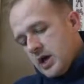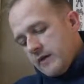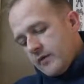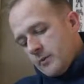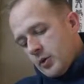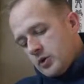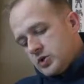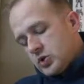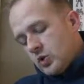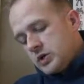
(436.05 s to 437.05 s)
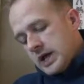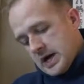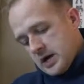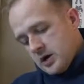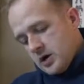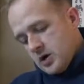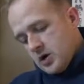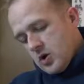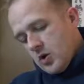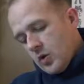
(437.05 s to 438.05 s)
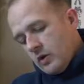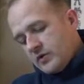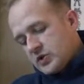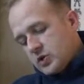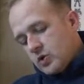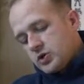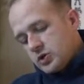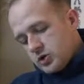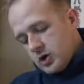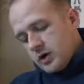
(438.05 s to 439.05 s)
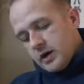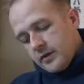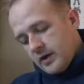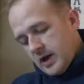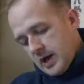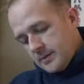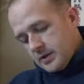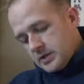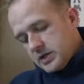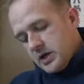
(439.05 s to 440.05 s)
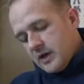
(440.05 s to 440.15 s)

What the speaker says: If your opponent scores higher, or if the scores are drawn, nothing happens.